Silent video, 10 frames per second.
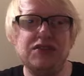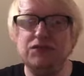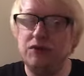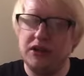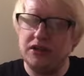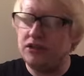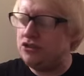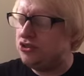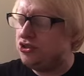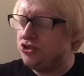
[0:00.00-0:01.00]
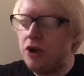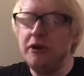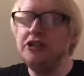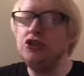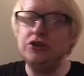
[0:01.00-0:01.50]
you've so
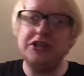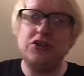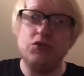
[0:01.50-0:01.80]
enjoyed the